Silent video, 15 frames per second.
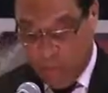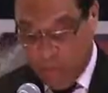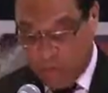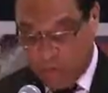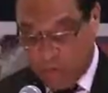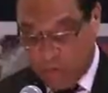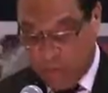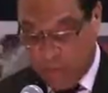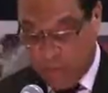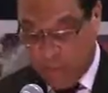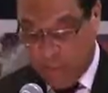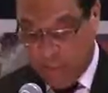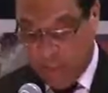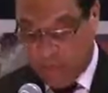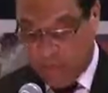which was
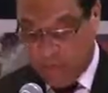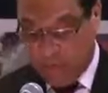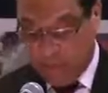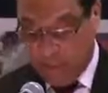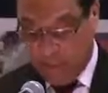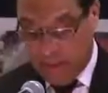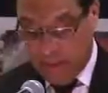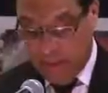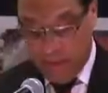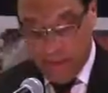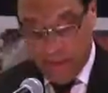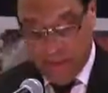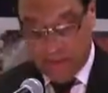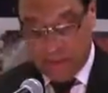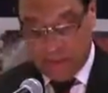tabled
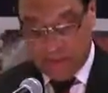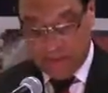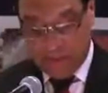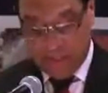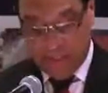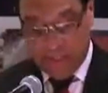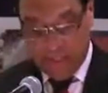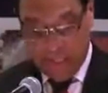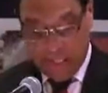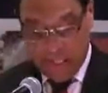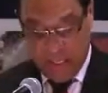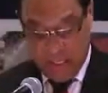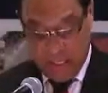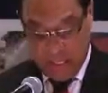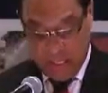and published
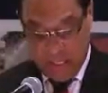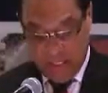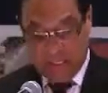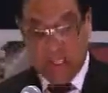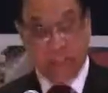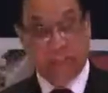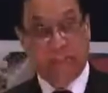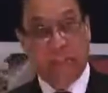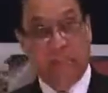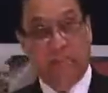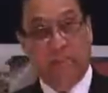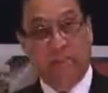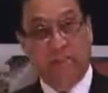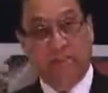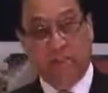in the
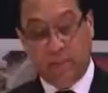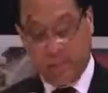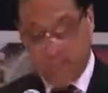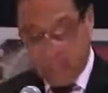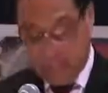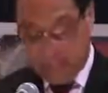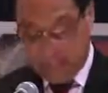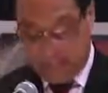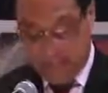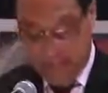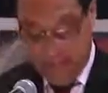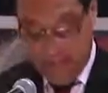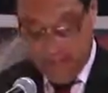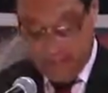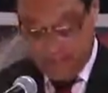Legislative Assembly last
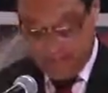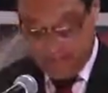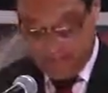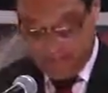Friday.